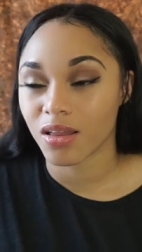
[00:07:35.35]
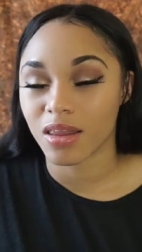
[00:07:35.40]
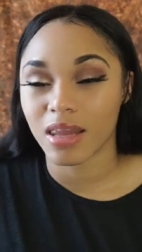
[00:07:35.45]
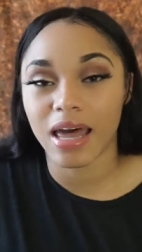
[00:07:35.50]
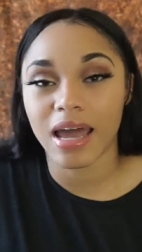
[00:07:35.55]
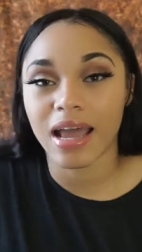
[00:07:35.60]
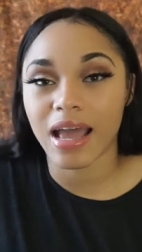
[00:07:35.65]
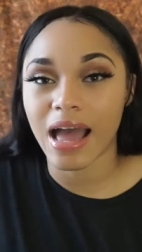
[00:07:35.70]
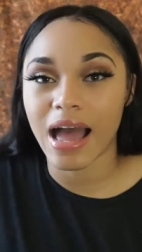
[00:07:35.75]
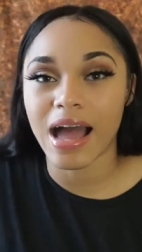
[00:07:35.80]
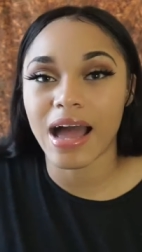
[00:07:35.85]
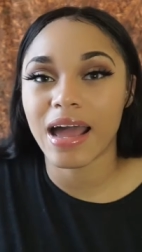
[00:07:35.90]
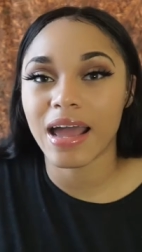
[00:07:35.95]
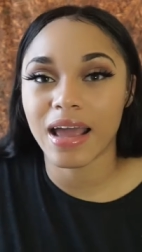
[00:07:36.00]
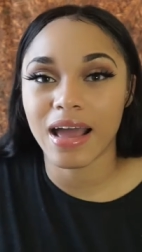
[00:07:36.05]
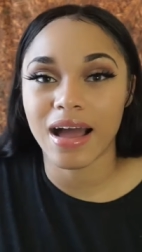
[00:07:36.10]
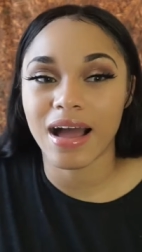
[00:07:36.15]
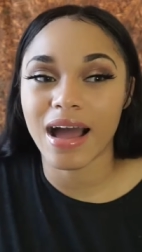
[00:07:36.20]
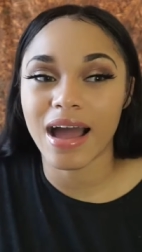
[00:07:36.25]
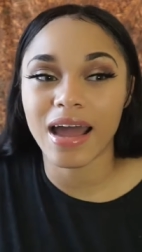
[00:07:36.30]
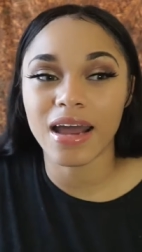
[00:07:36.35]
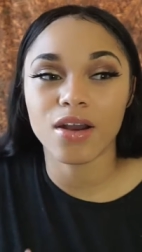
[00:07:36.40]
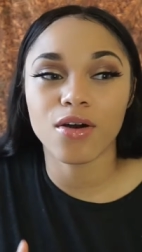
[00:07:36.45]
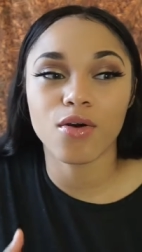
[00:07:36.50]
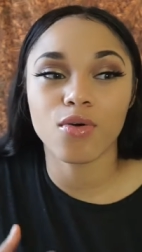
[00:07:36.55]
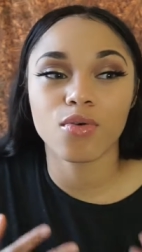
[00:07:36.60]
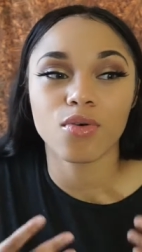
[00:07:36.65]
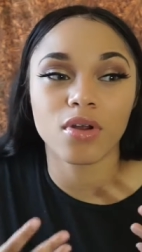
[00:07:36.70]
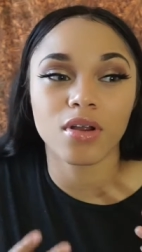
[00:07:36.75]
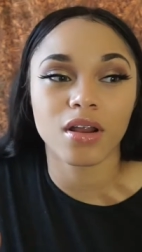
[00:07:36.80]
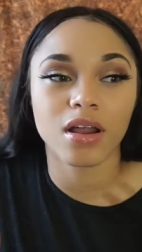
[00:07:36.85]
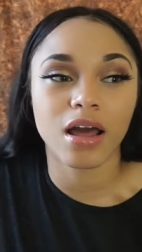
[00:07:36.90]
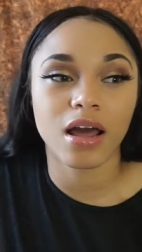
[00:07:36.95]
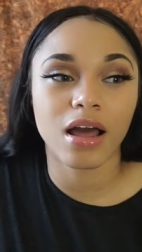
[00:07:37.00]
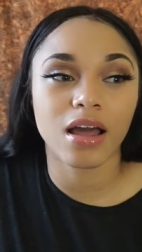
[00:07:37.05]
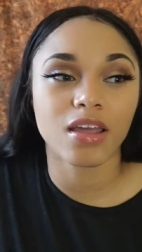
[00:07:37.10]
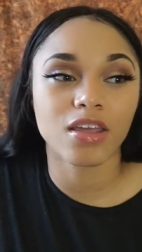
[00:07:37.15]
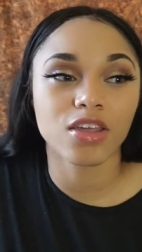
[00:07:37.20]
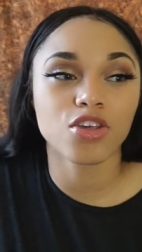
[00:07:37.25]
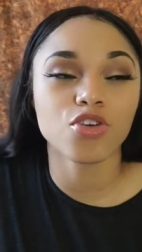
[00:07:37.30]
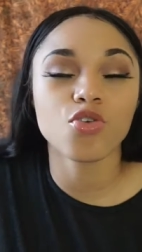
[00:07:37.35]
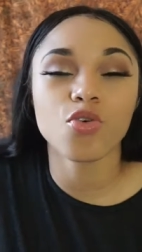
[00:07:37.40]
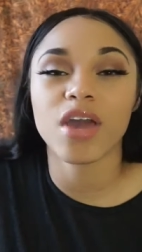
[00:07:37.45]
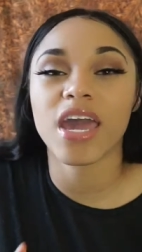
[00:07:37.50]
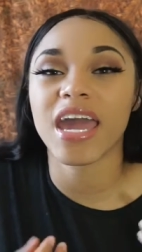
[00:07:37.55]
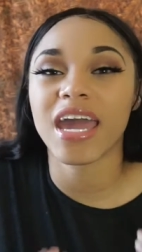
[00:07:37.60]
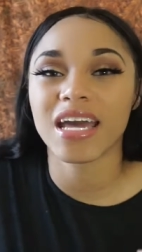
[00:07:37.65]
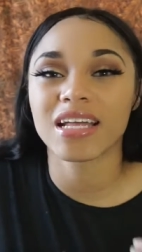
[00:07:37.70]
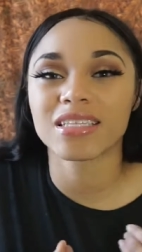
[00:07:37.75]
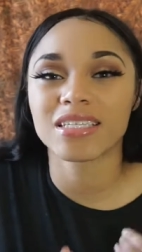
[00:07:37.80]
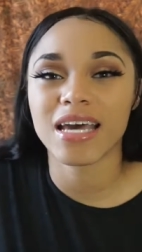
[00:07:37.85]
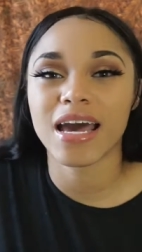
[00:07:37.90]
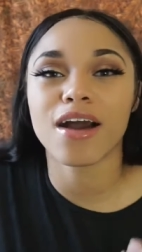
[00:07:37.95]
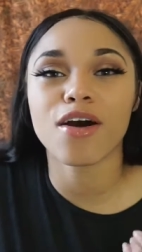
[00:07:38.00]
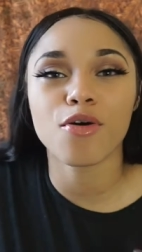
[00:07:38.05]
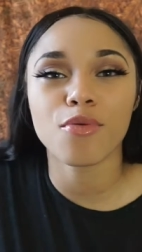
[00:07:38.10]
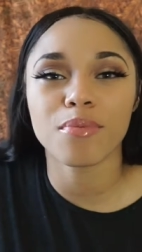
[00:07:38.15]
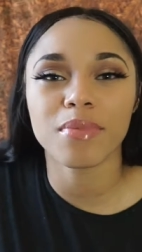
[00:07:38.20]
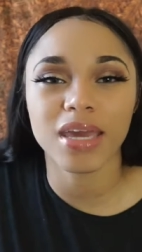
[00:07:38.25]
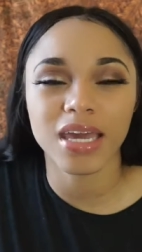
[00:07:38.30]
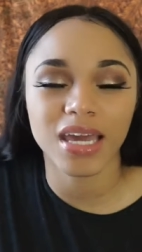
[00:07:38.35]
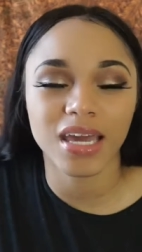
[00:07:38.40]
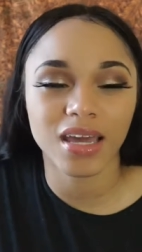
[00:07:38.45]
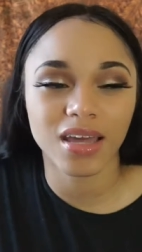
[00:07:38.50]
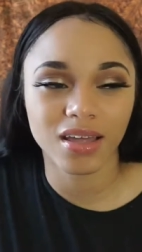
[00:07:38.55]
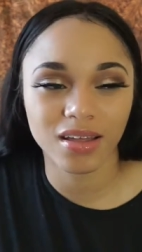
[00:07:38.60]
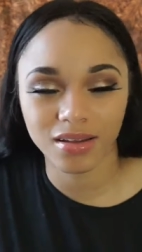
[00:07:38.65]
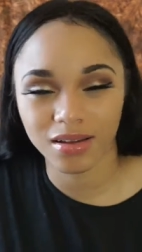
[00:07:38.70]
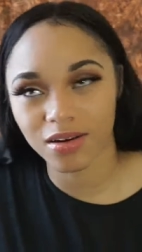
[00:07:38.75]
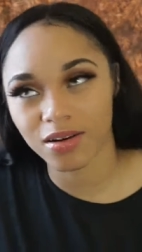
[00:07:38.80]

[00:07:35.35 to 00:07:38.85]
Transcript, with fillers: Like, I don't, you can't tell me,